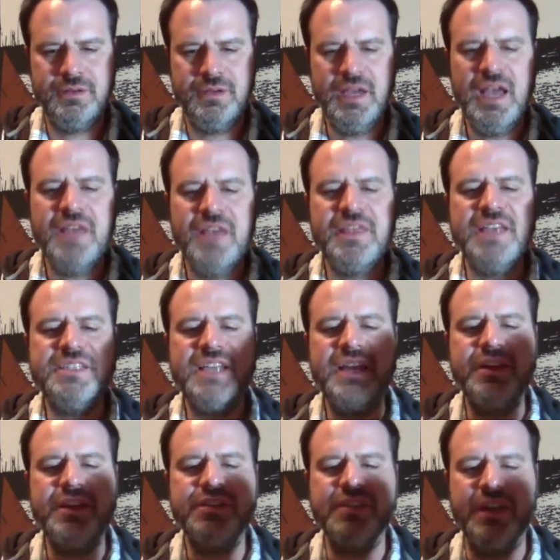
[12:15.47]
they say
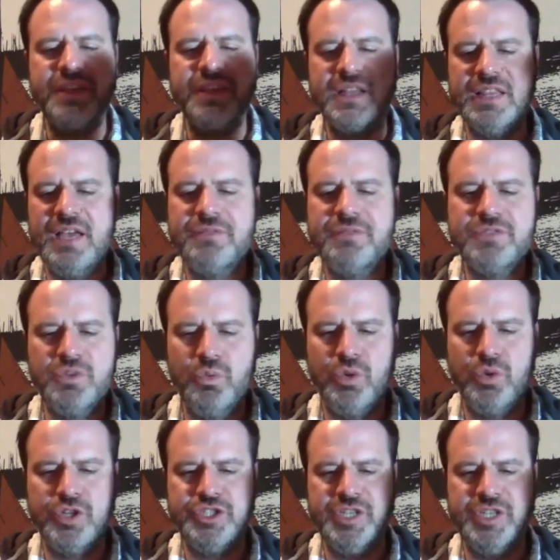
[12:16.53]
there's nothing left to
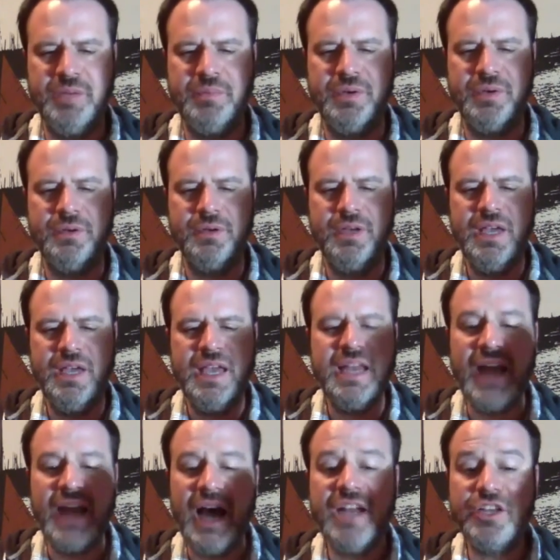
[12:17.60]
worship. And
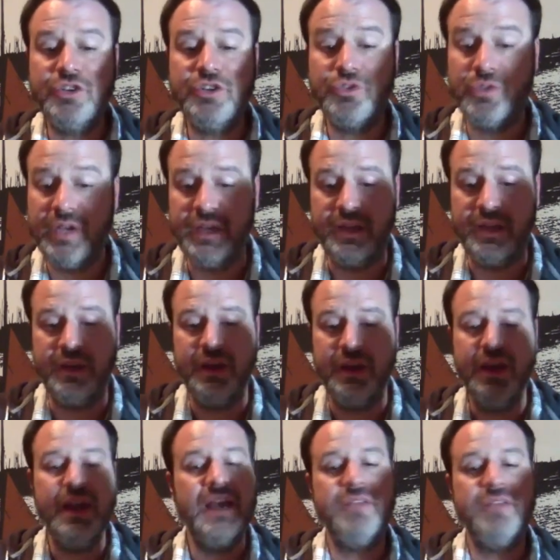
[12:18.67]
I'd agree,
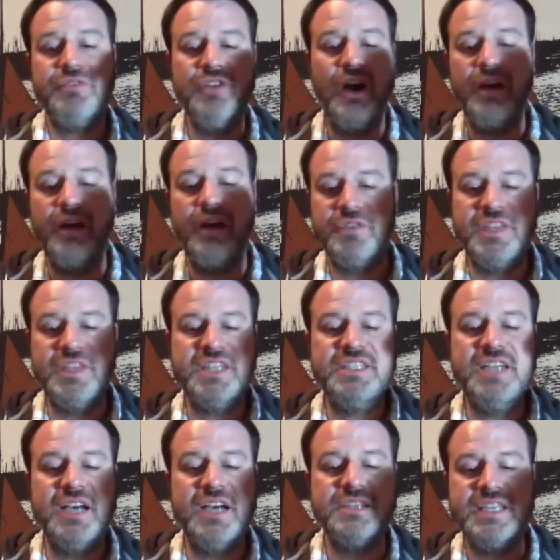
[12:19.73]
if not for the
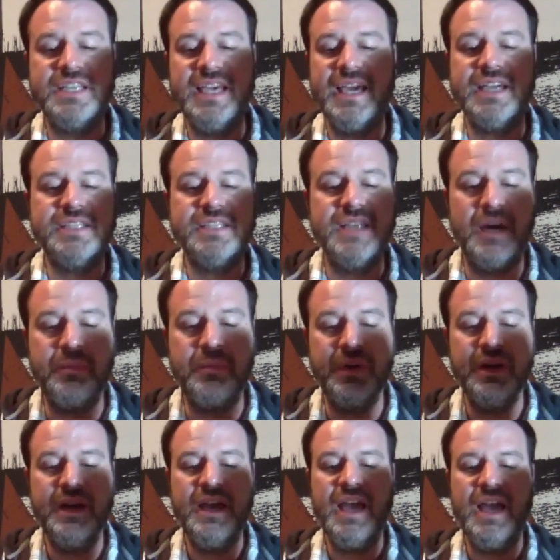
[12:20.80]
dust kicked up,
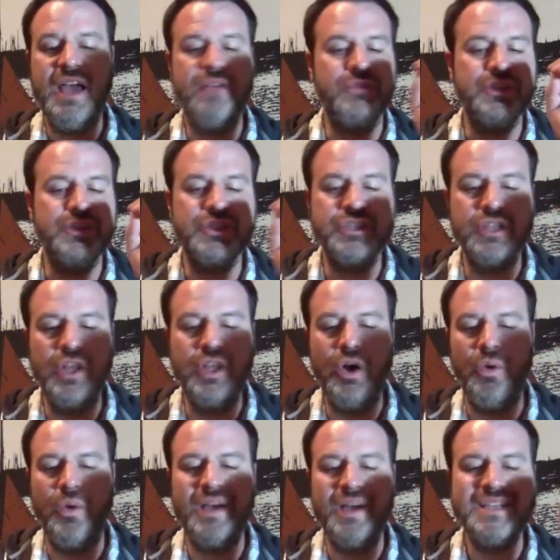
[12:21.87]
every
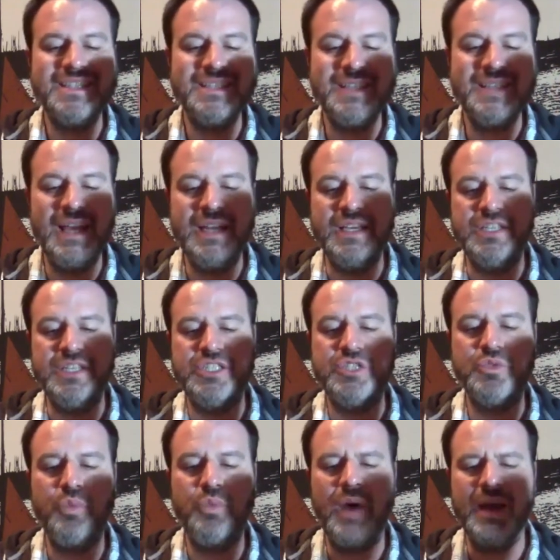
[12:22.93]
slow, steady
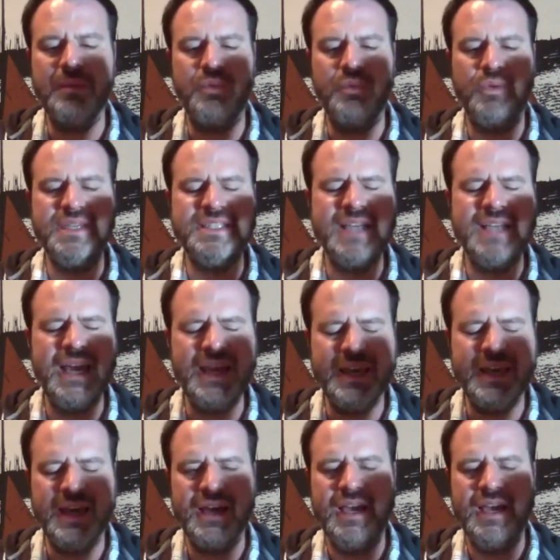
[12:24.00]
swipe we
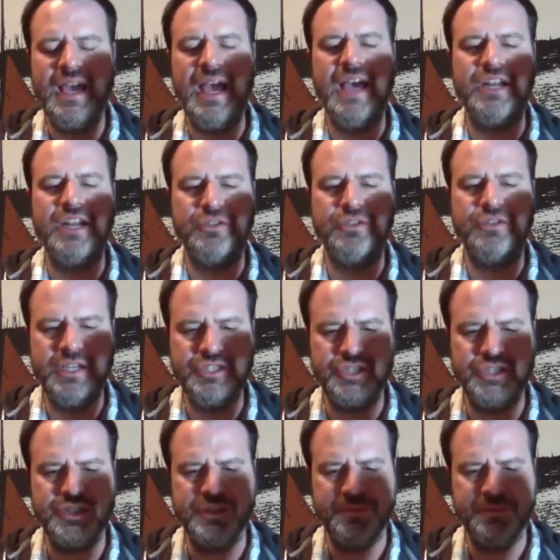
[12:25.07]
take at eraser.